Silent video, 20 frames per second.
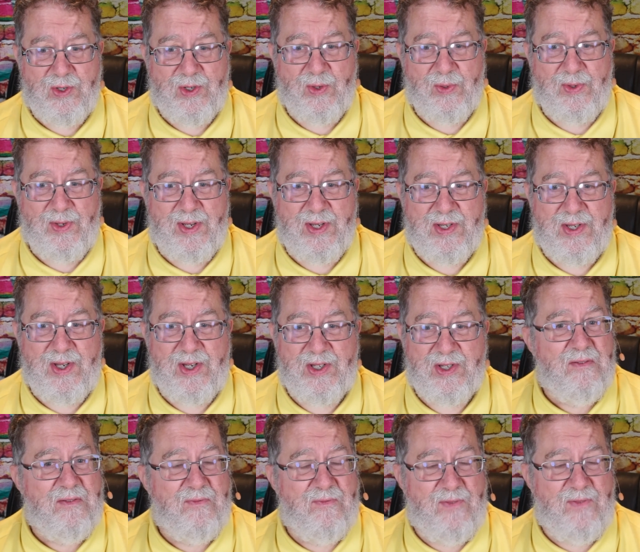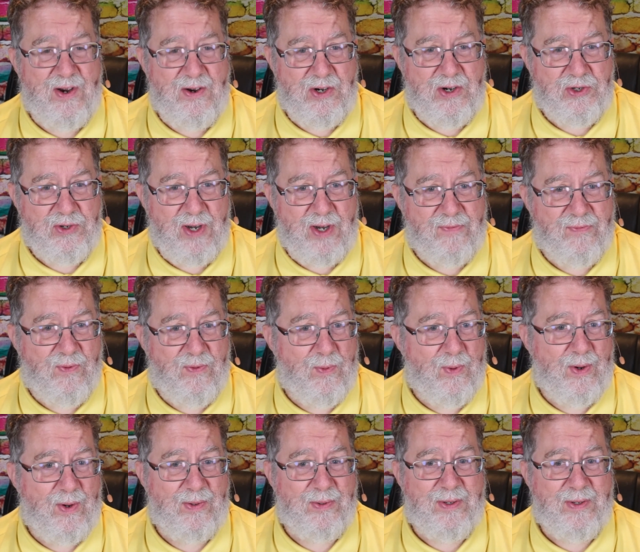So this is very
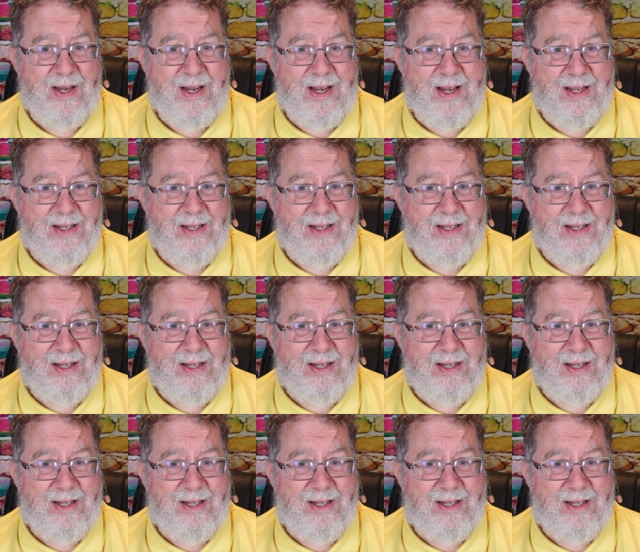straightforward.